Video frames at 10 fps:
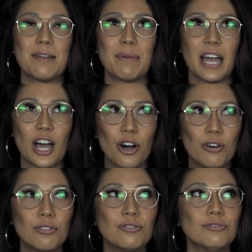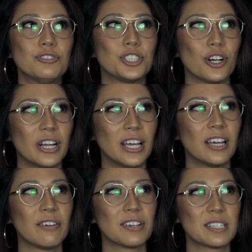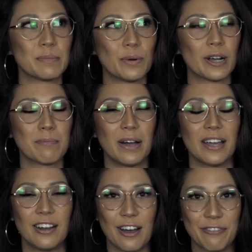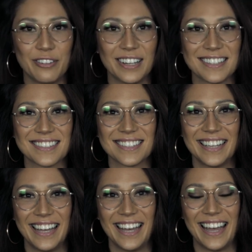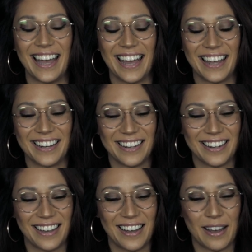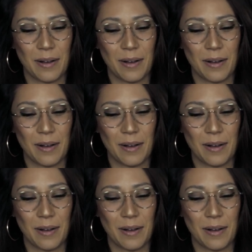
in my own journey of exploring my enoughness and